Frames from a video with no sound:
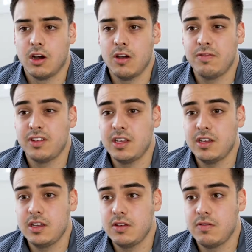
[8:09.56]
Hopefully
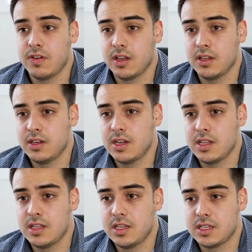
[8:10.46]
you found
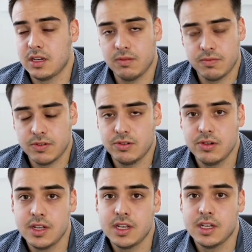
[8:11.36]
this
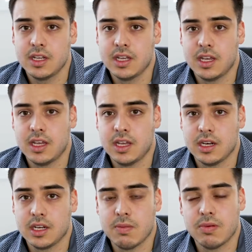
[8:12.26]
helpful,
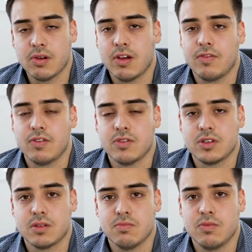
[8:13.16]
and keep an eye out for
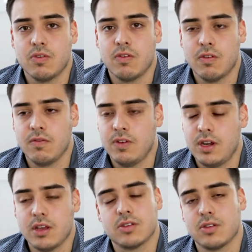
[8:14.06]
some more
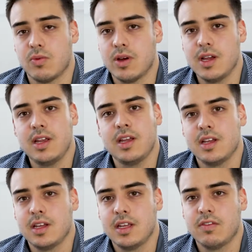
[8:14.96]
videos on the way. If
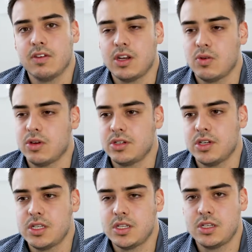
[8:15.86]
you've got any
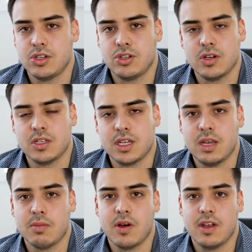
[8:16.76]
questions, just shoot us an
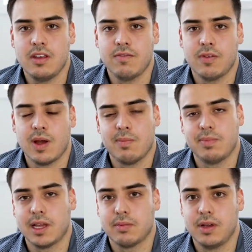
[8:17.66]
email at
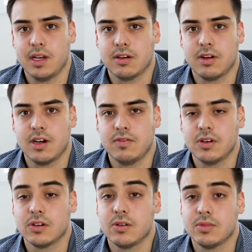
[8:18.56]

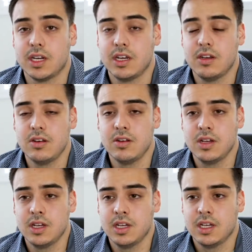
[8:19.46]
info@blackbearcreative.com.au.
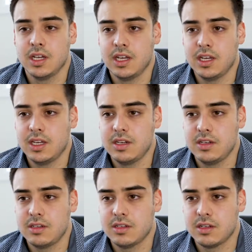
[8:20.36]

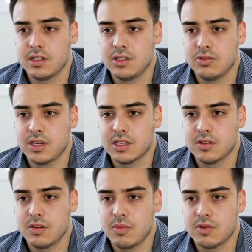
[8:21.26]
And until
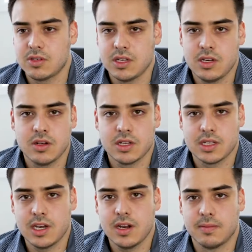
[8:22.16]
next time, I'll see you
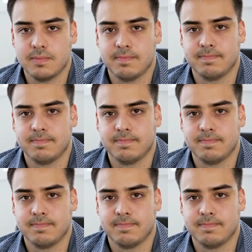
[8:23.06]
guys later.